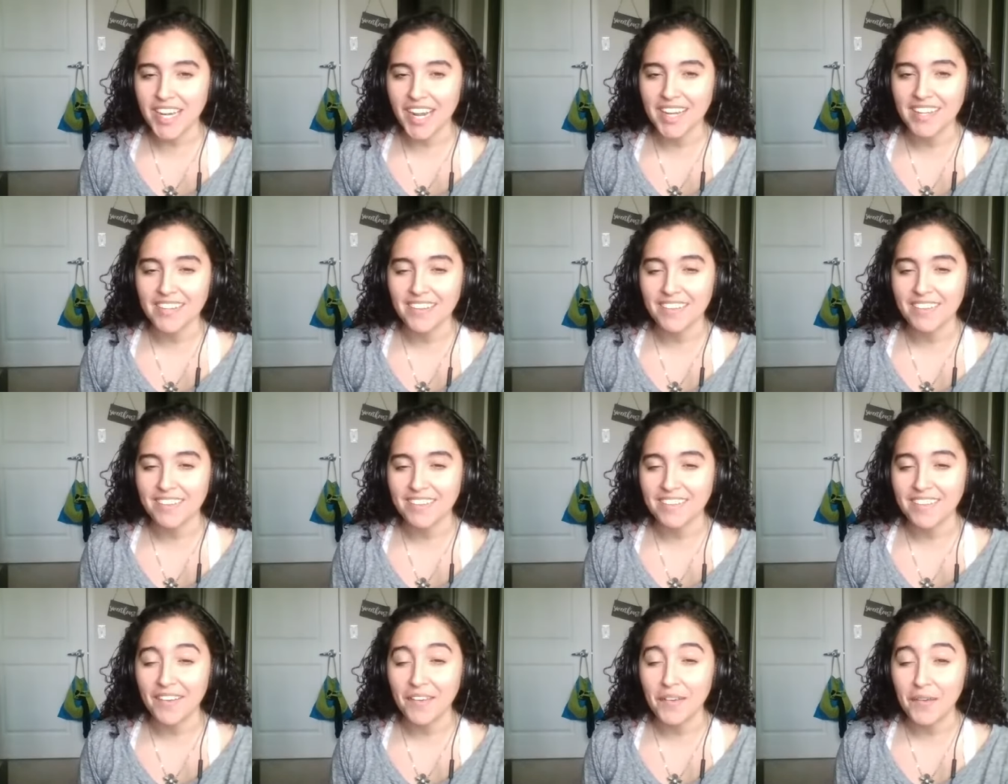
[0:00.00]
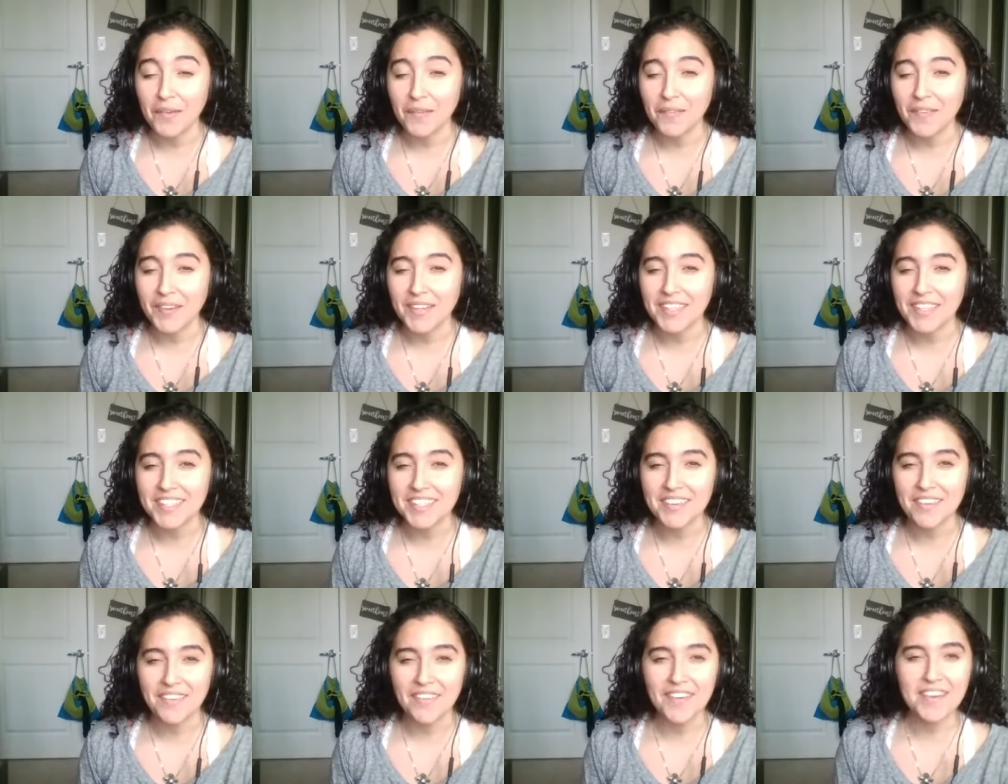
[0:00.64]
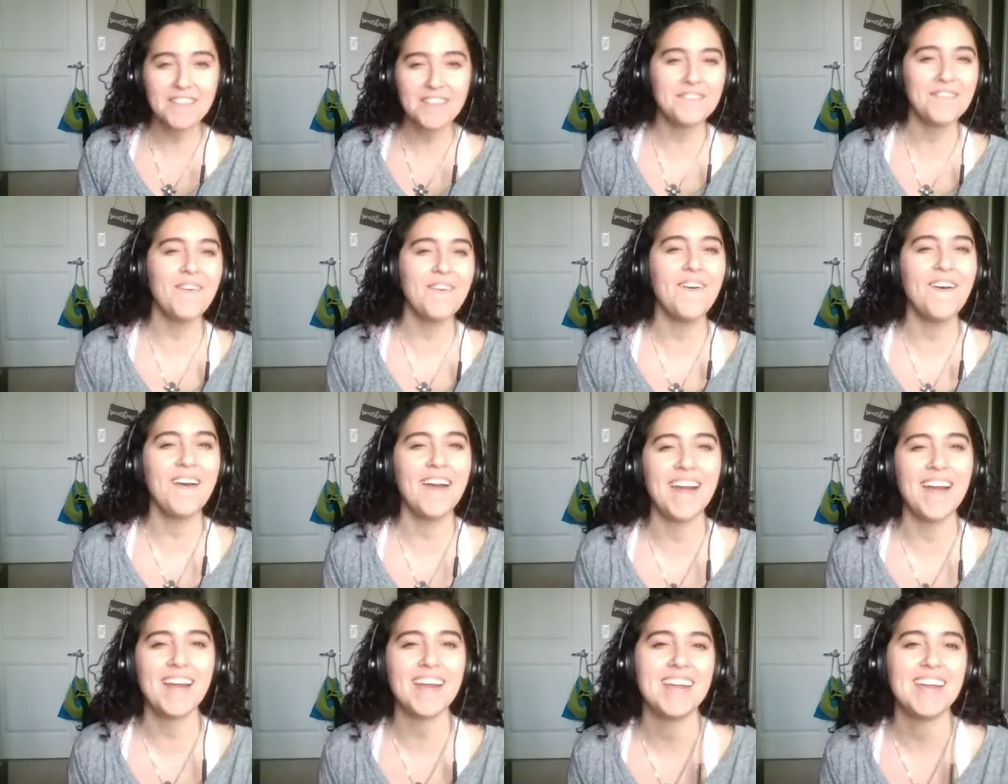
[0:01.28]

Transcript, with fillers: i don't yeah. know what he's going for